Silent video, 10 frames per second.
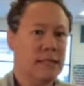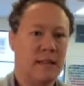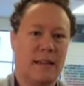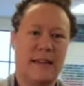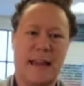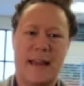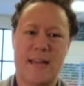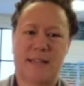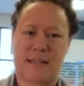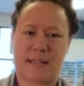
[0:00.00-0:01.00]
like
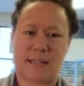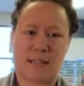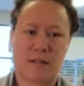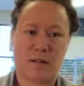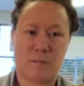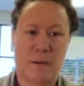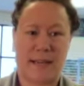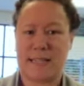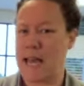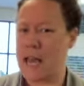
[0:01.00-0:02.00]
8 by
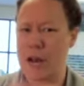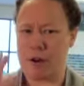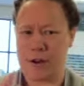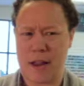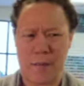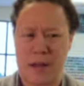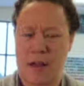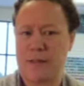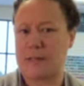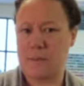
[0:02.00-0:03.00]
10 or 8 by
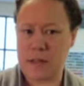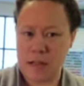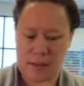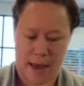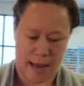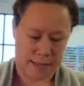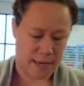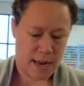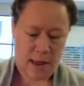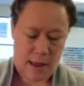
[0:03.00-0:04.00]
11, something like that.
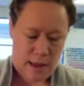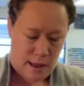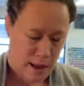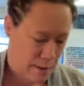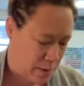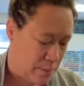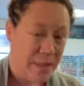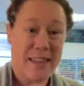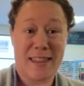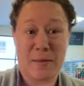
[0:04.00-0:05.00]
But
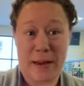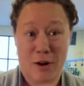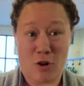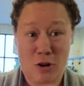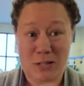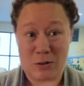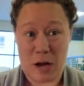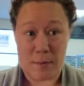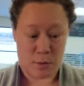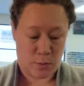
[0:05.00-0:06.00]
then the panel also
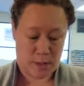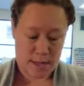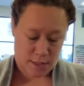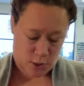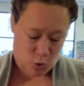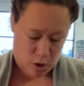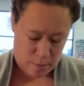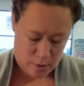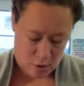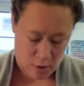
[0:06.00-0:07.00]
comes with these
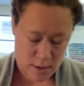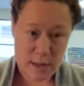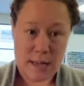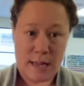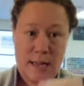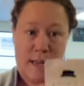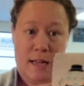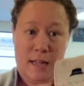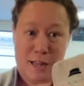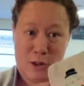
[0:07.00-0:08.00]
adorable
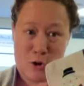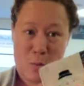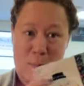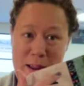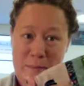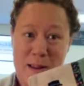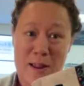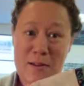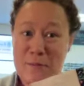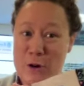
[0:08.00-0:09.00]
little
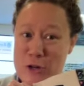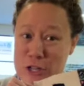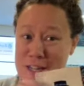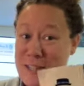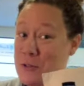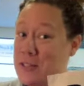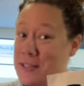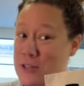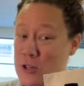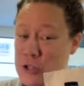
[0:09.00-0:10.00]
baby versions. So this
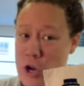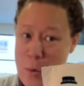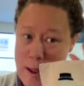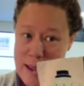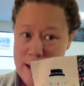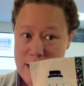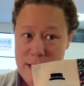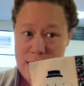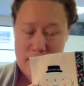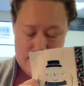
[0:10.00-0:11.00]
is the snowman,
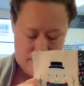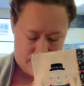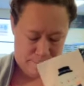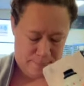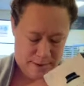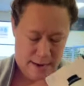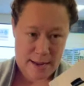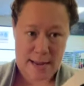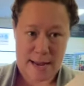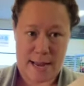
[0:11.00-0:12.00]

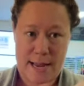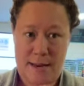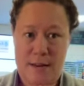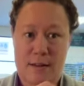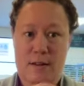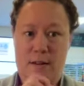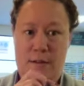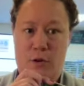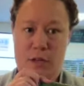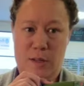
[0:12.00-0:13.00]
and
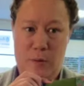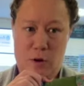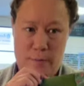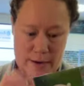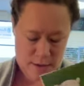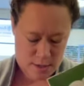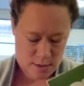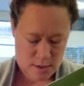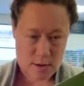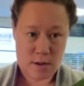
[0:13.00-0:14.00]
of course the polar bear.
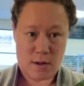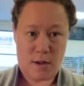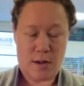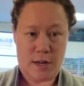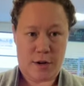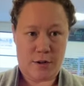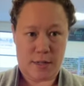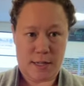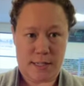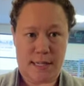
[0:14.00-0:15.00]
Here's
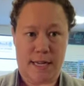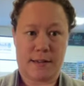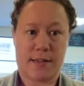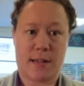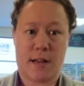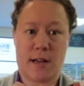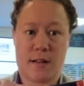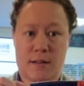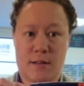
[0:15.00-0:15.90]
the Santa,